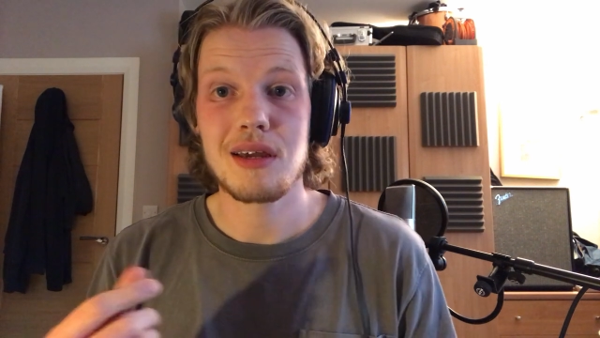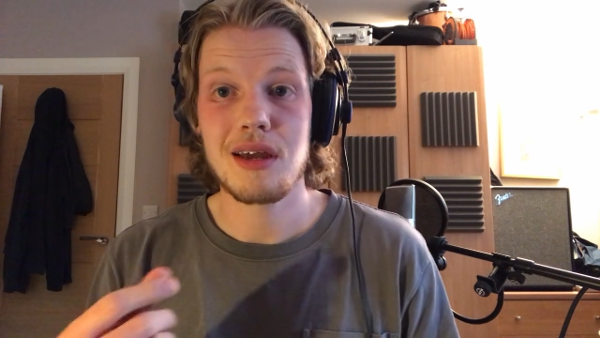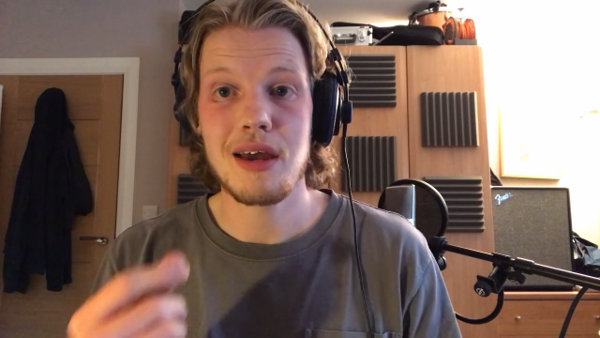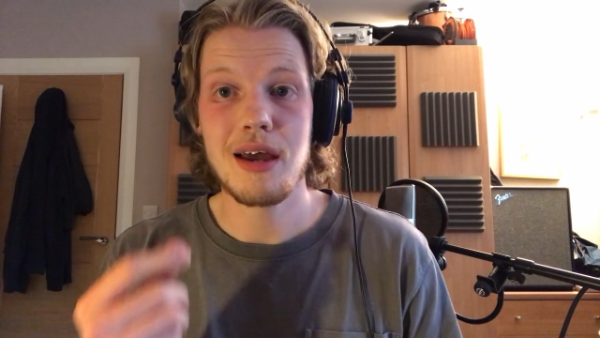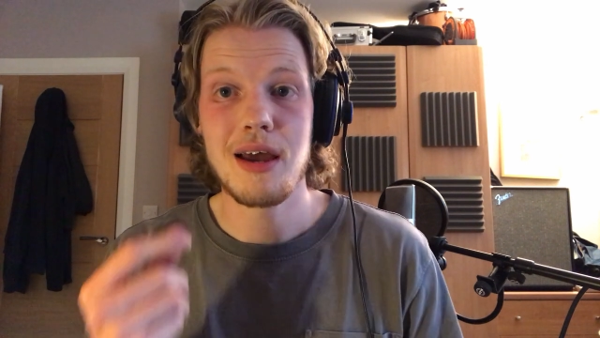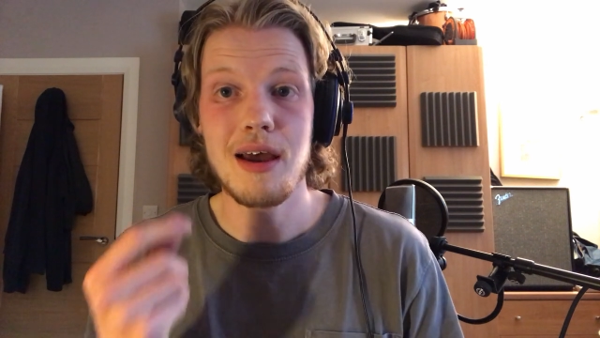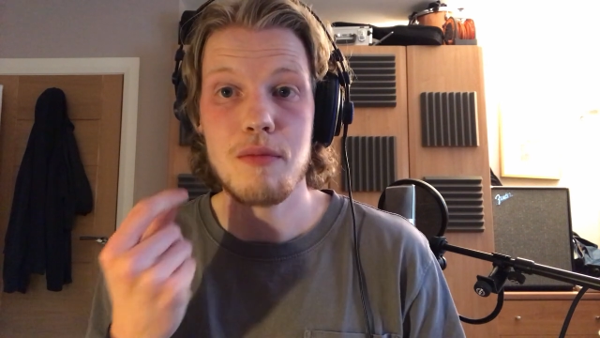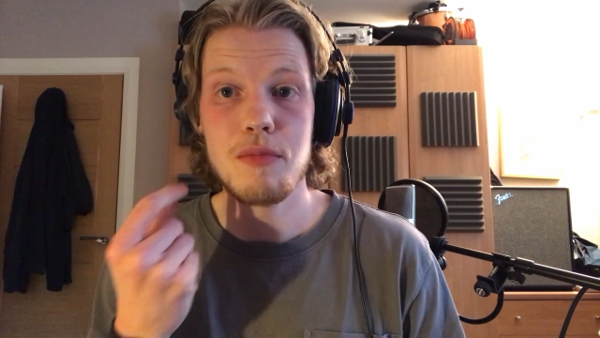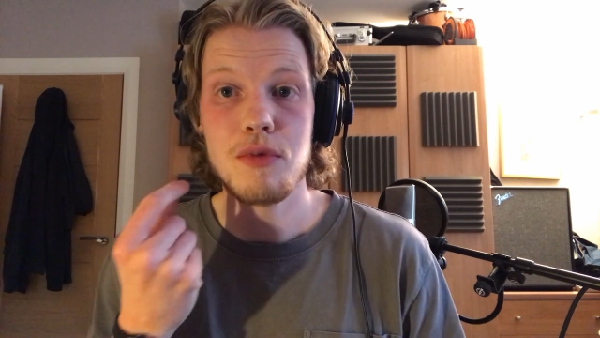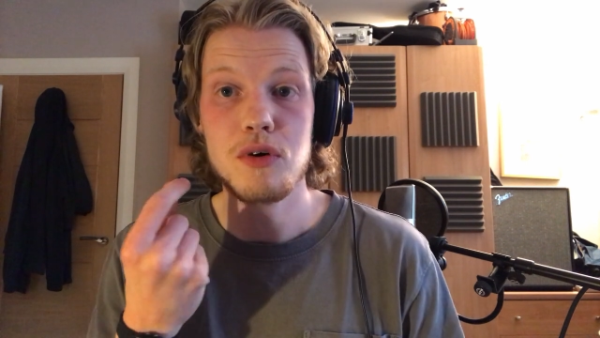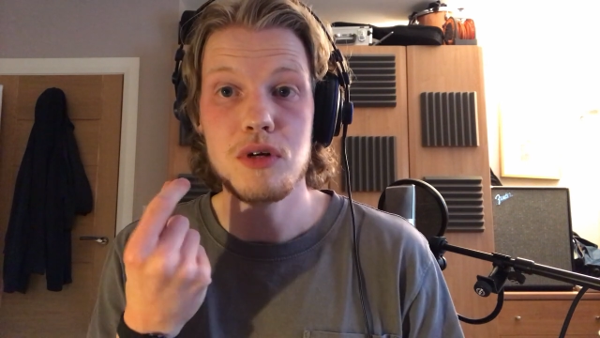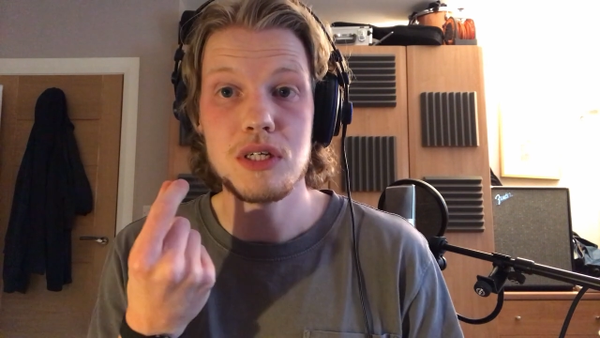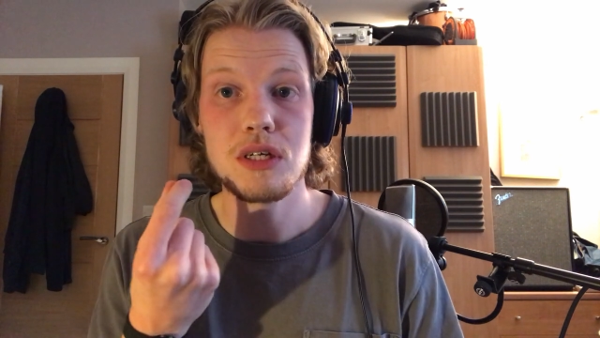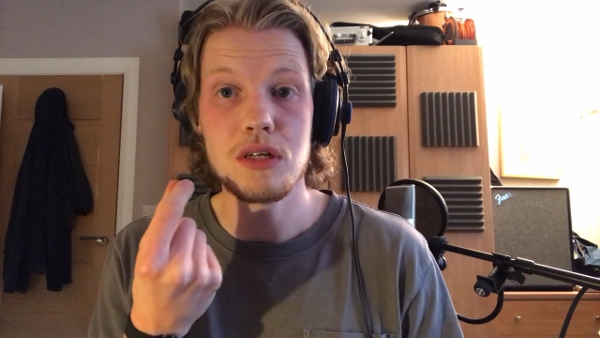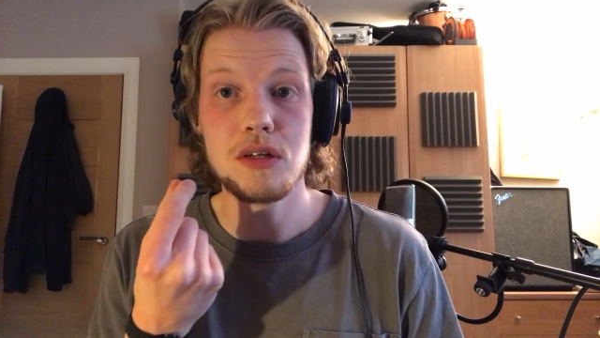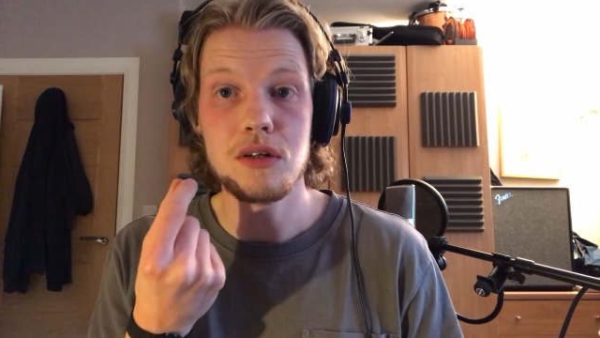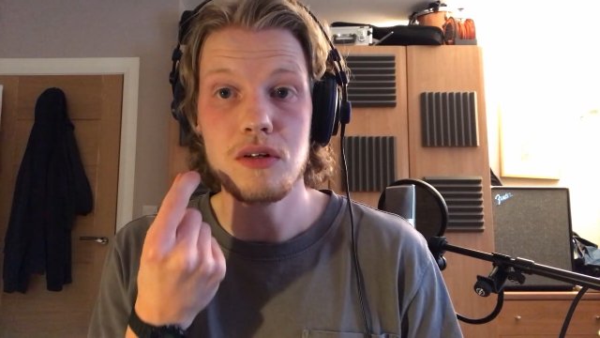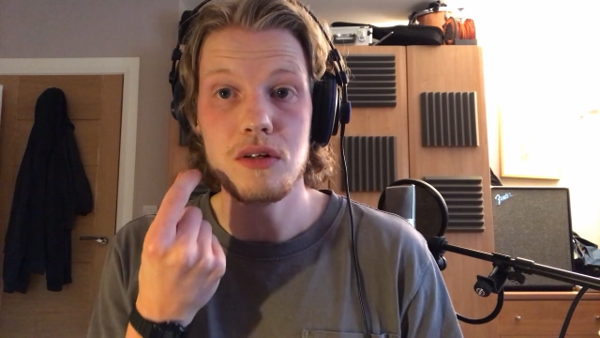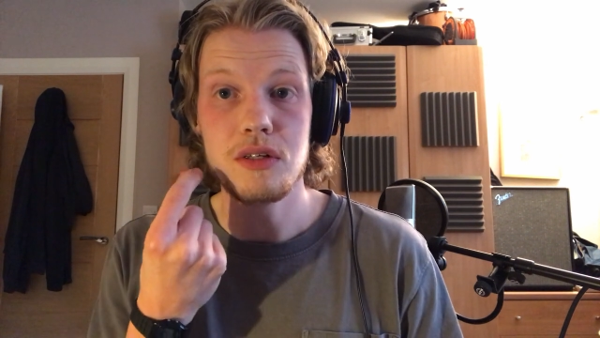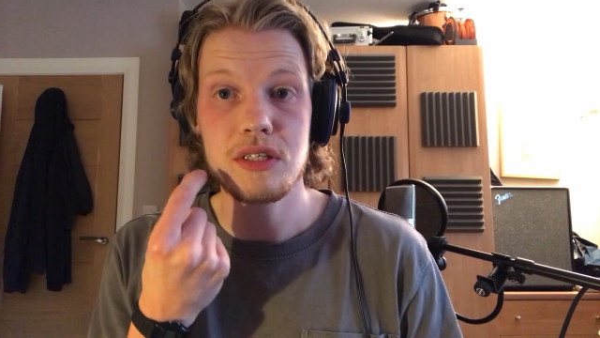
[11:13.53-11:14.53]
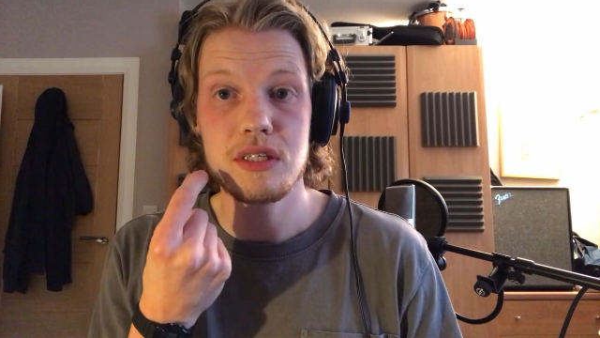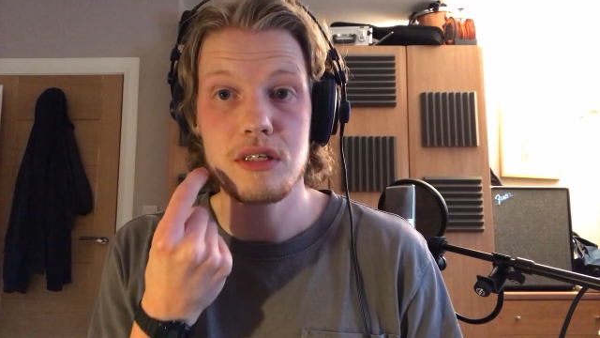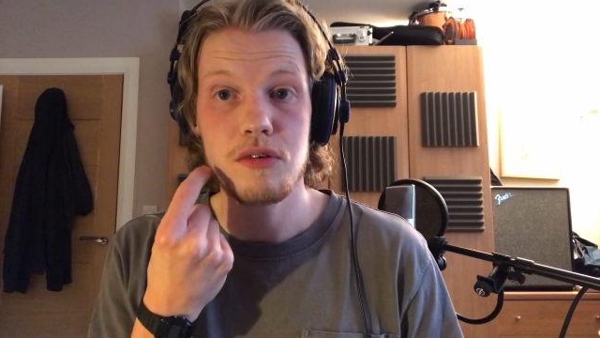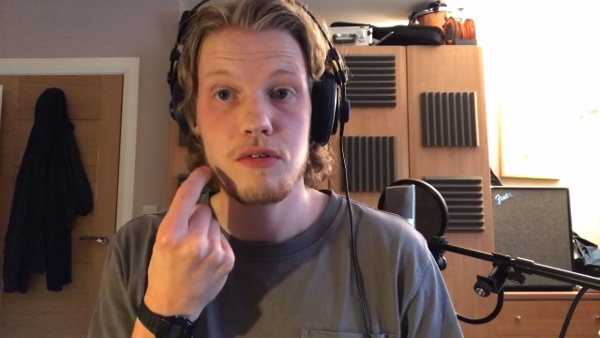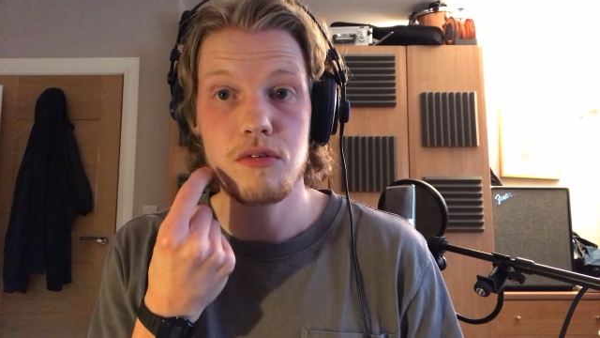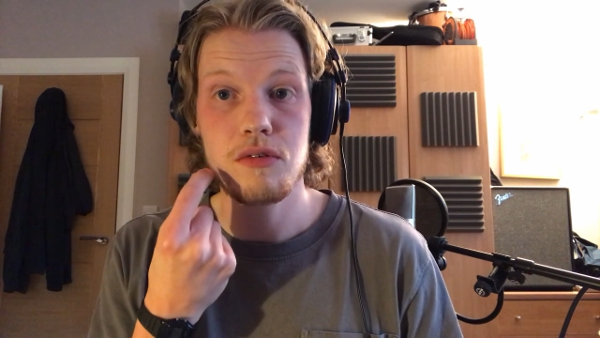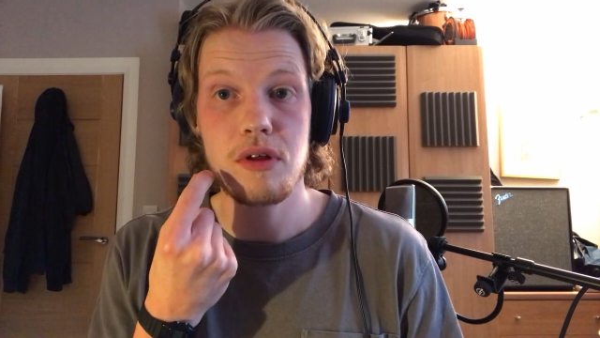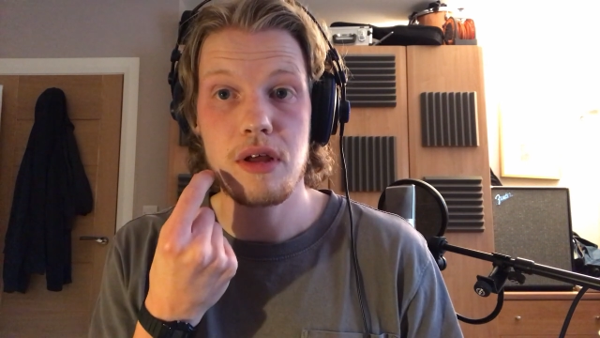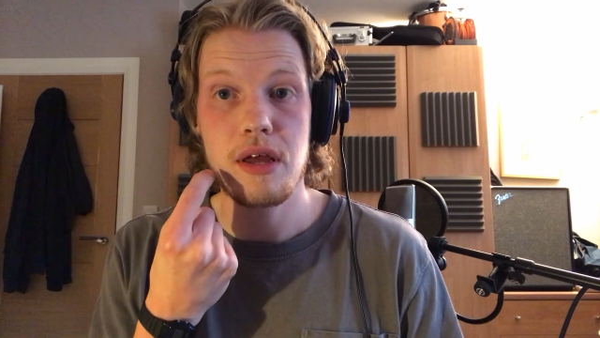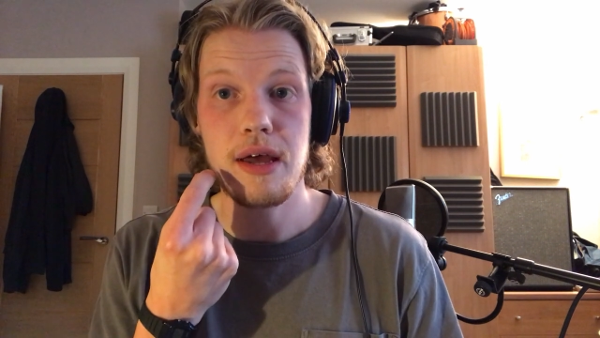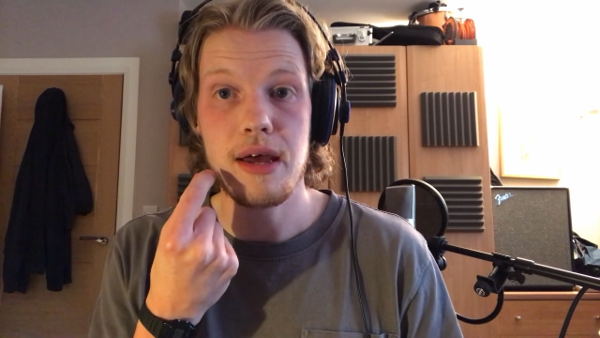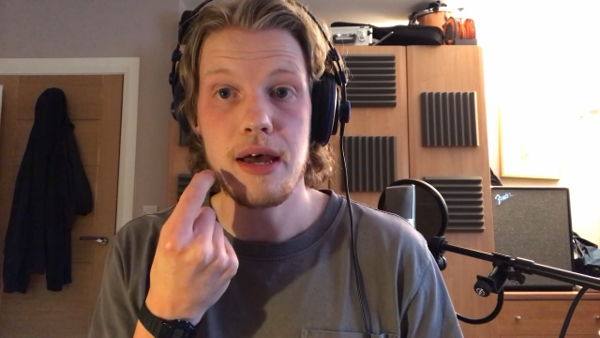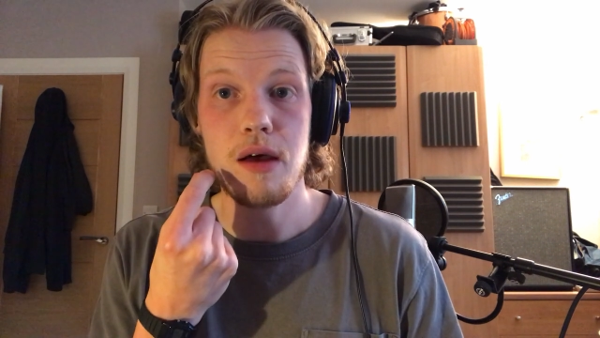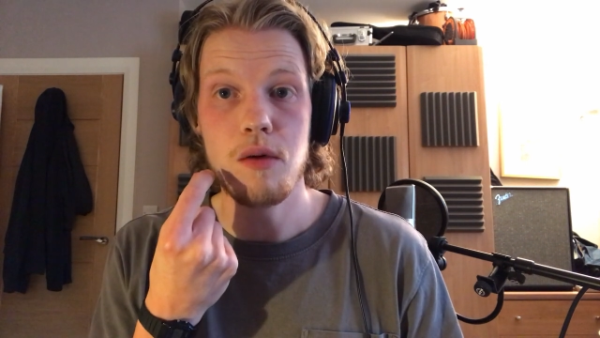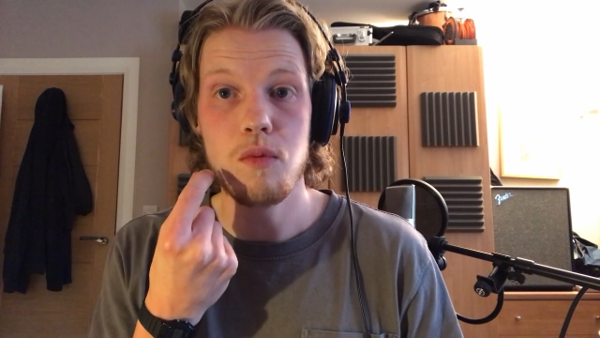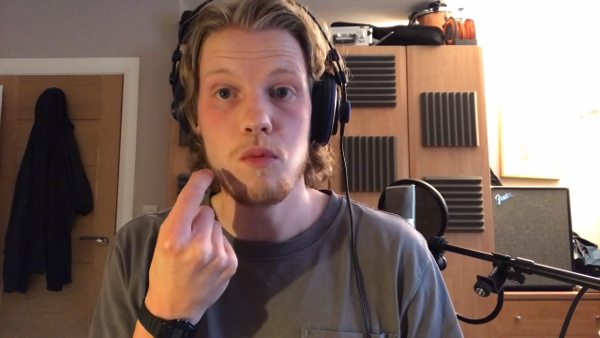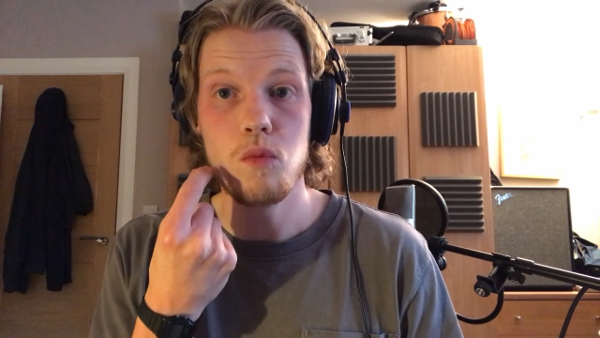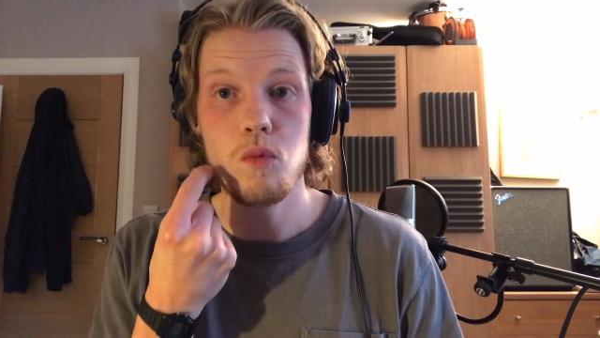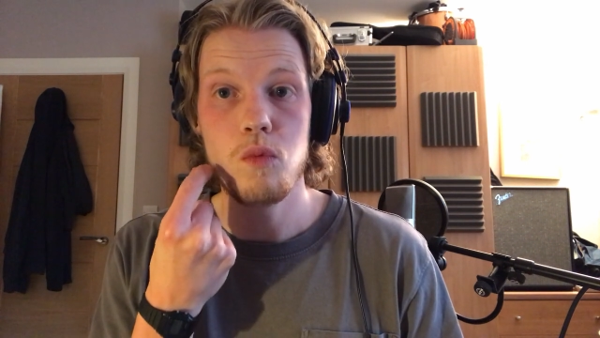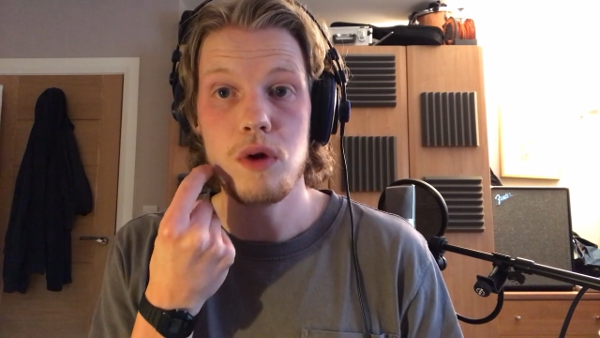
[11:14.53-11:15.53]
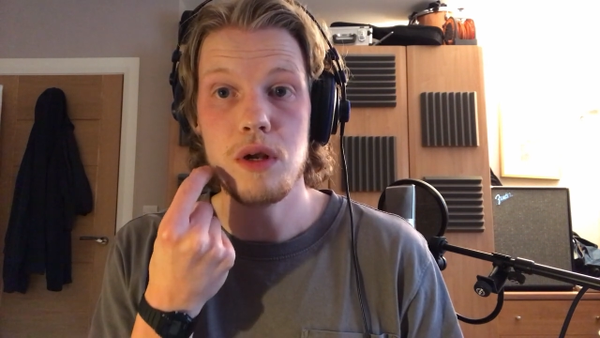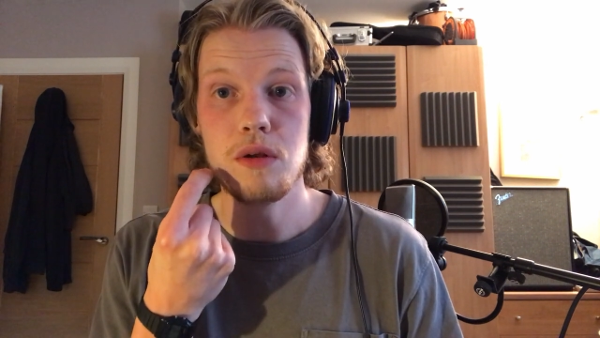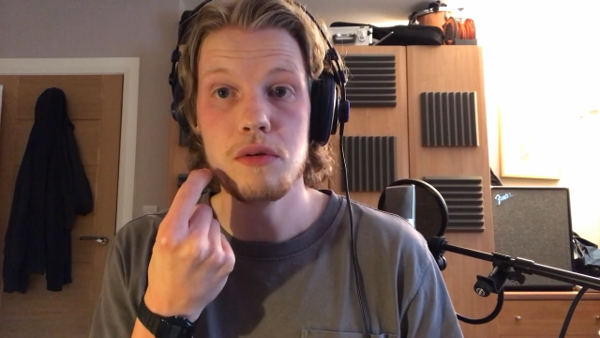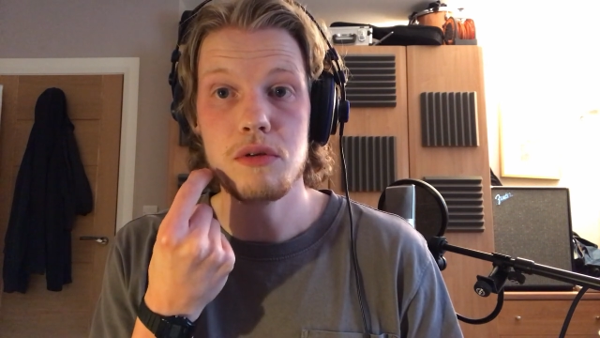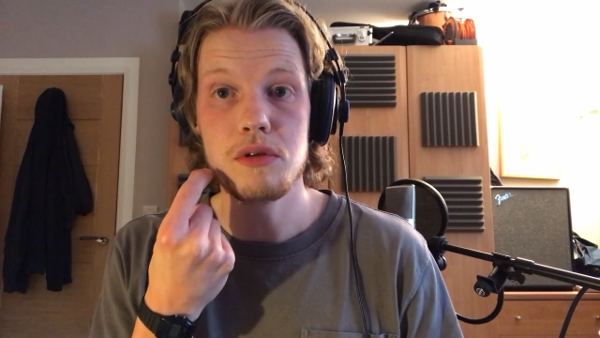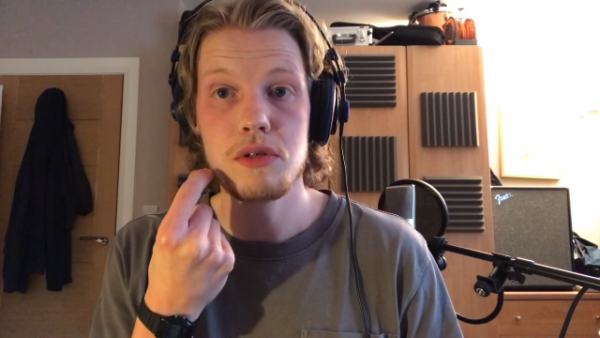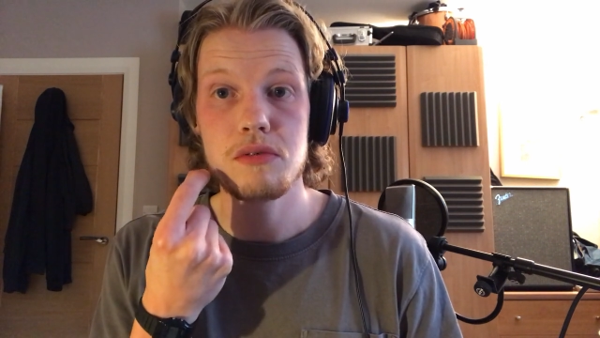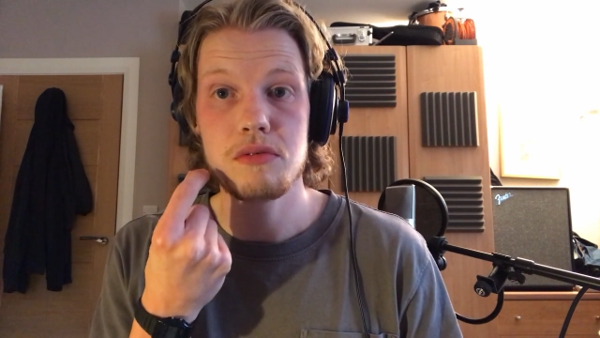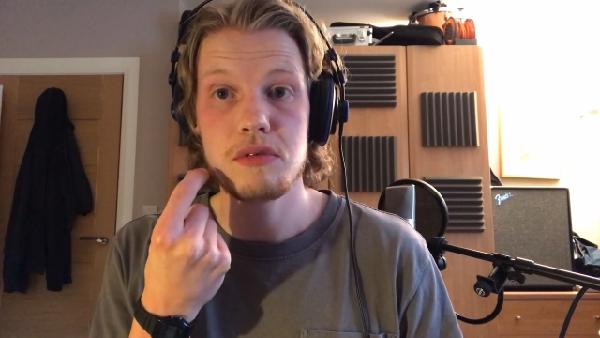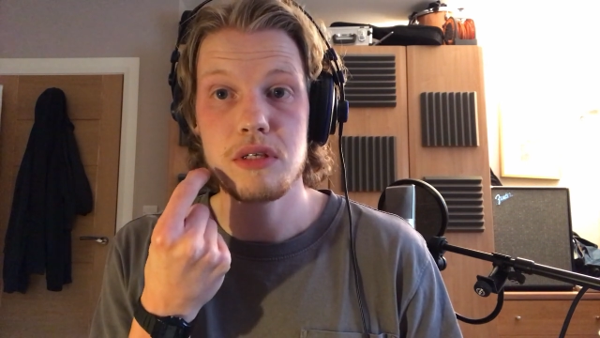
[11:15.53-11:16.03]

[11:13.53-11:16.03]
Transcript: there is a little wind